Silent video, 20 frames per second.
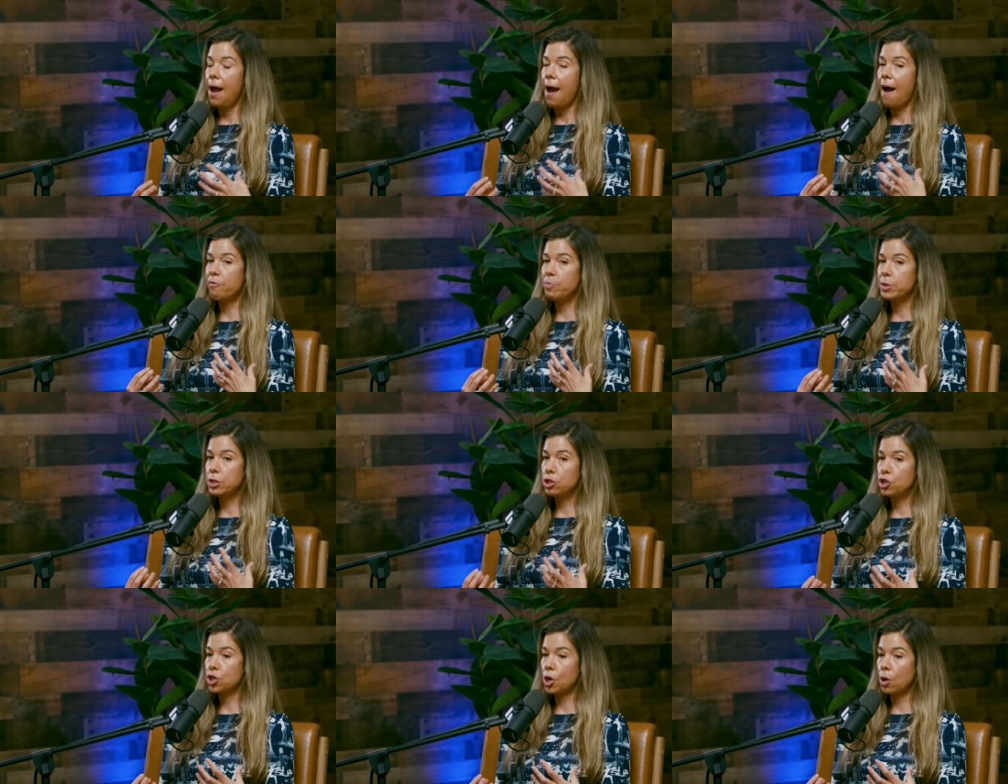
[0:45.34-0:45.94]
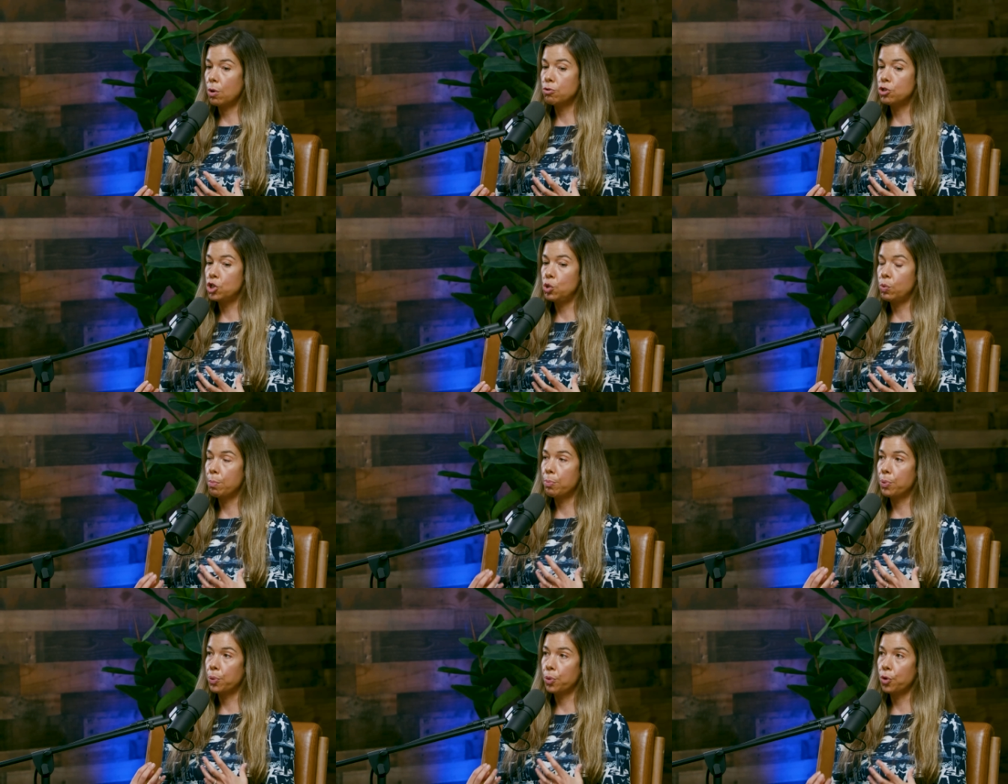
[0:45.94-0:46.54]
have been shown
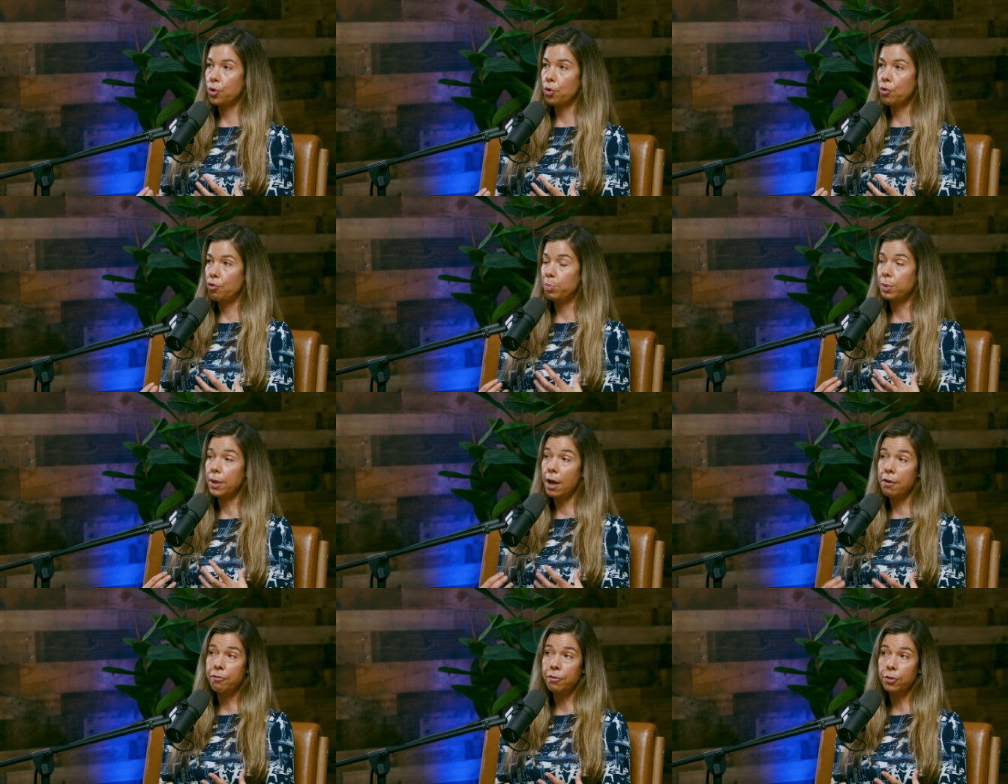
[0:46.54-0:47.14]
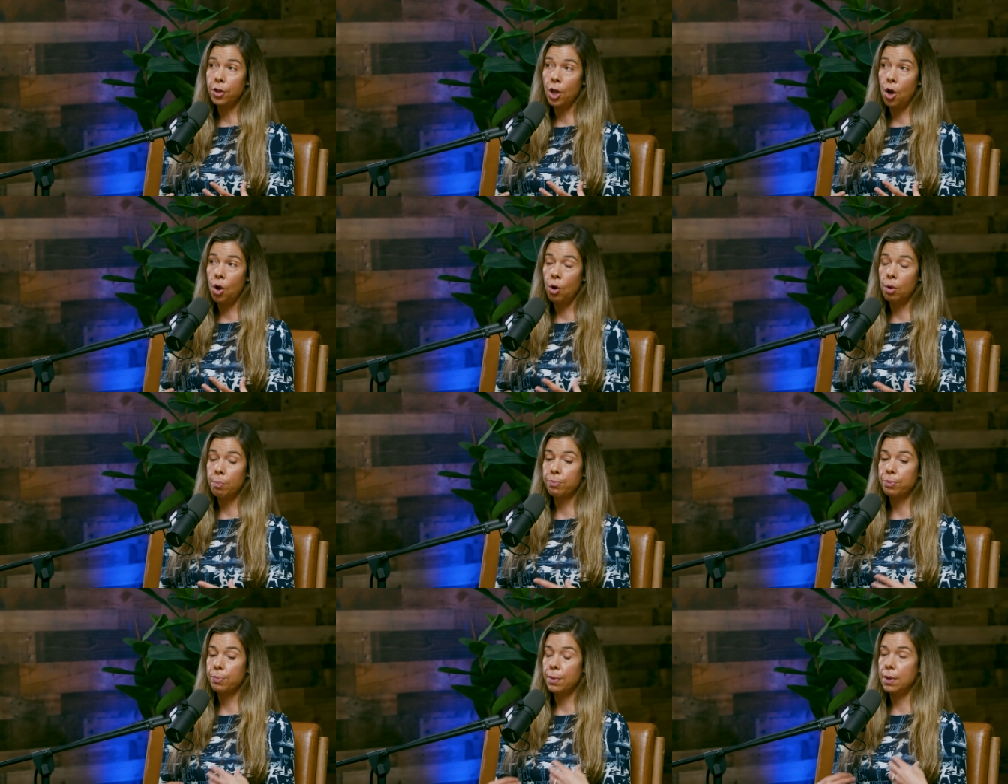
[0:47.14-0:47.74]
to improve blood flow.
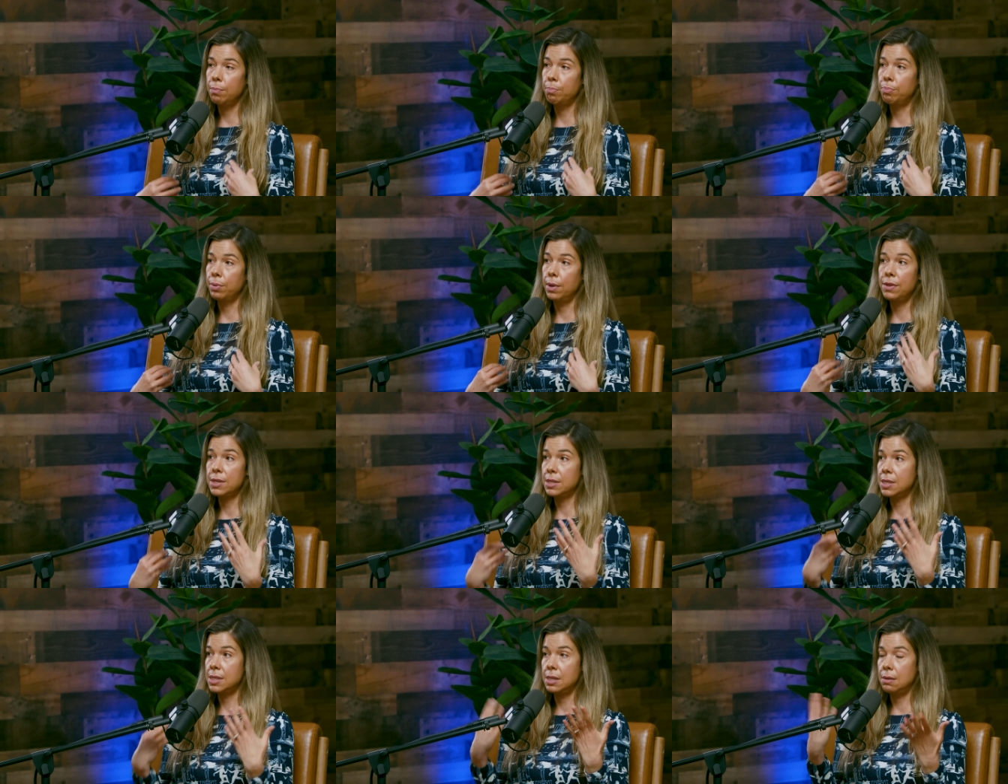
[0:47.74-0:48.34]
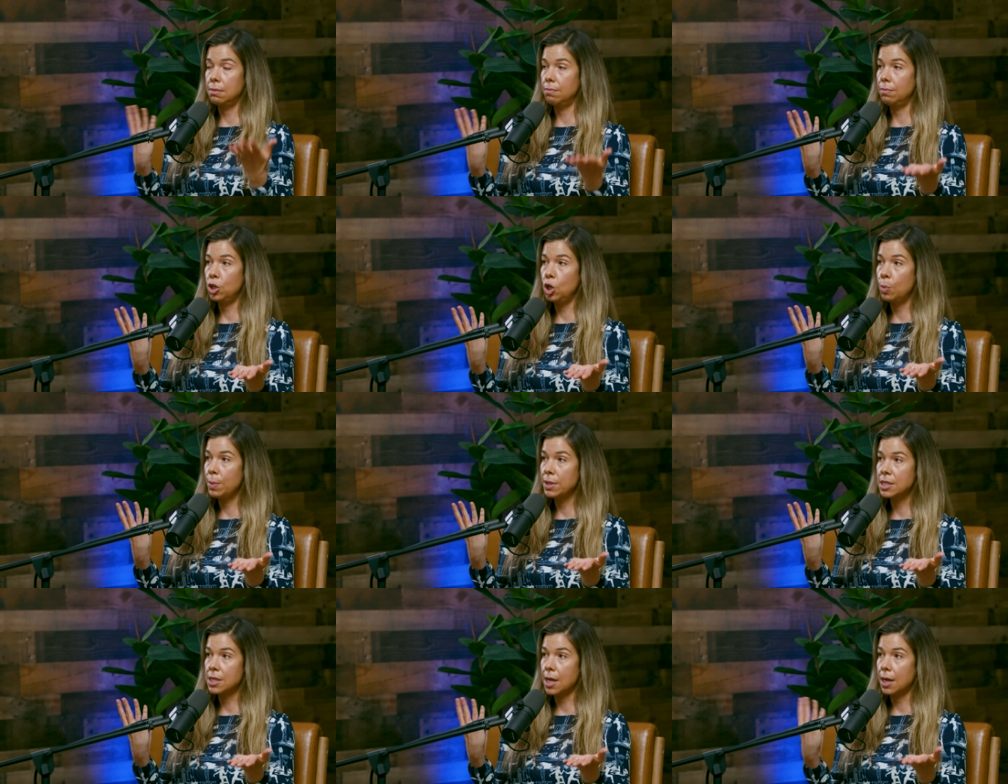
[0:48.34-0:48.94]
And, and, this is in
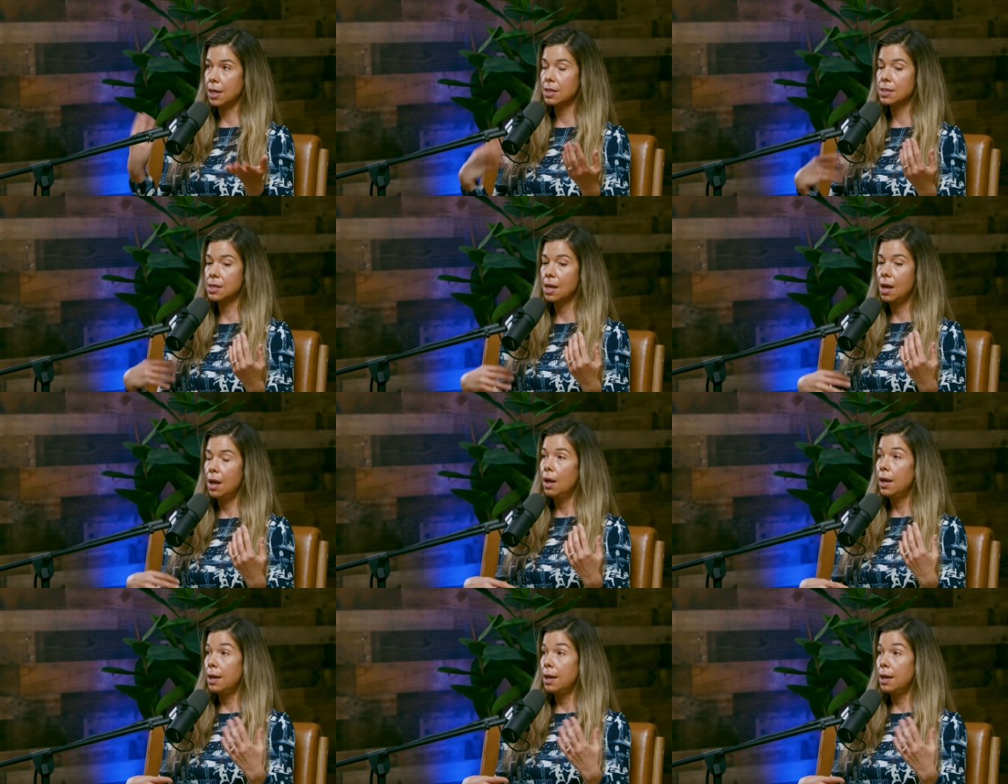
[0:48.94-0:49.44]
human studies.